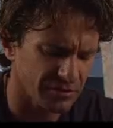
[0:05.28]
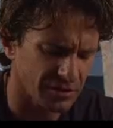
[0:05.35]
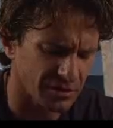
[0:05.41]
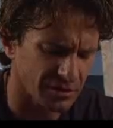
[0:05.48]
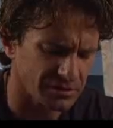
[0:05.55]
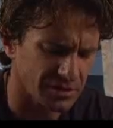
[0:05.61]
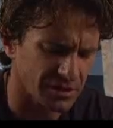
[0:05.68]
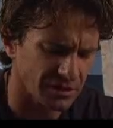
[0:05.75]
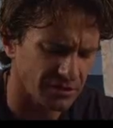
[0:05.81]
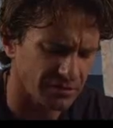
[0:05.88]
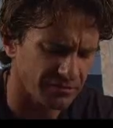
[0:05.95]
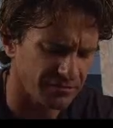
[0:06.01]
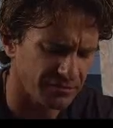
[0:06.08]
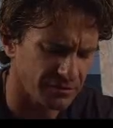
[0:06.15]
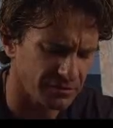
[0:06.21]
felt like I was getting
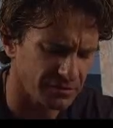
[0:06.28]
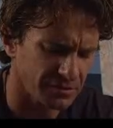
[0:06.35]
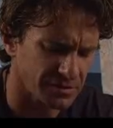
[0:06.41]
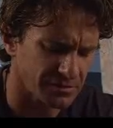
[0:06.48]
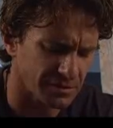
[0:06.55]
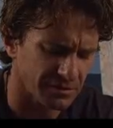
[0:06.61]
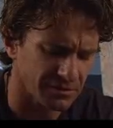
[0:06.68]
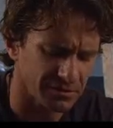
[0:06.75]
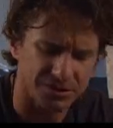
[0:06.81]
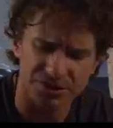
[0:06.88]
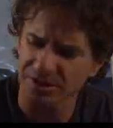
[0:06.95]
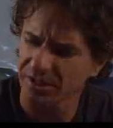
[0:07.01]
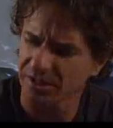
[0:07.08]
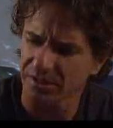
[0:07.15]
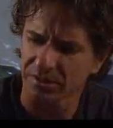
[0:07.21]
the flu, except I couldn't
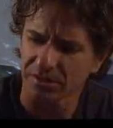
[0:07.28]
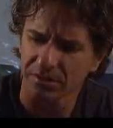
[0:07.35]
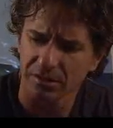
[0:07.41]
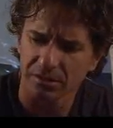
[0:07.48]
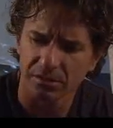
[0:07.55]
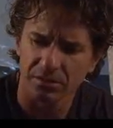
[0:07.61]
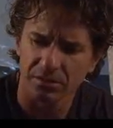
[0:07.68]
shake it.